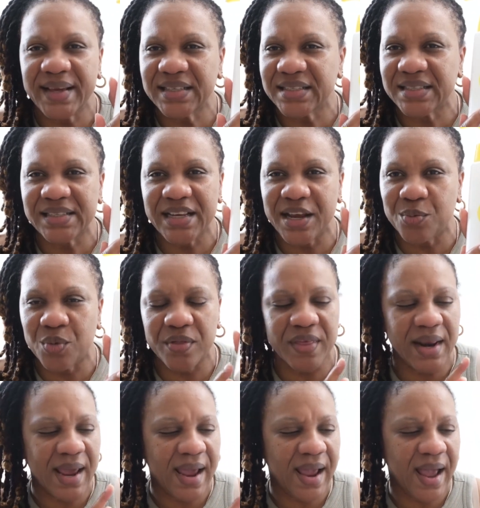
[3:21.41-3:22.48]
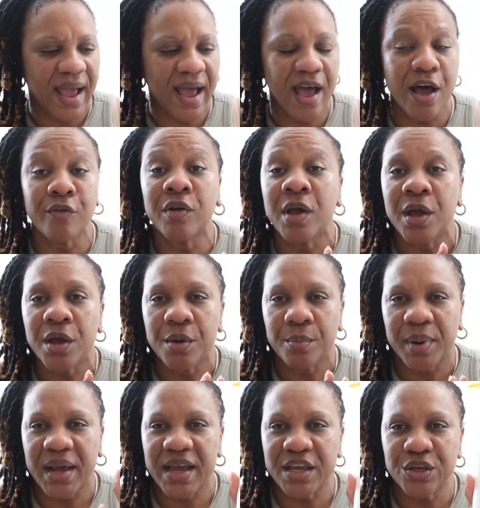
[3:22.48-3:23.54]
It's the same one that I have,
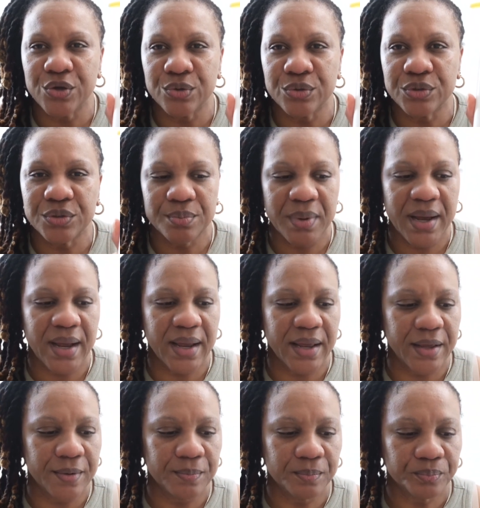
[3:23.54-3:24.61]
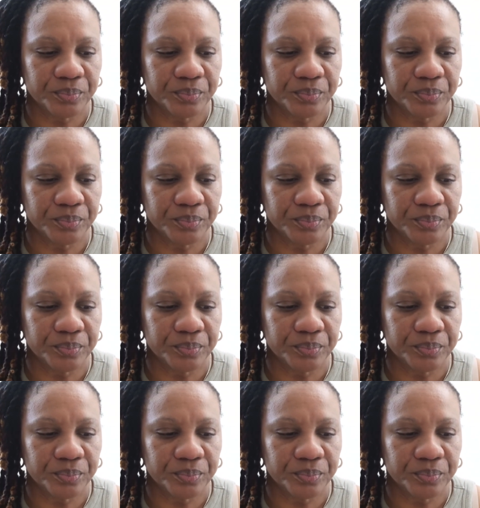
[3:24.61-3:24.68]
but I use my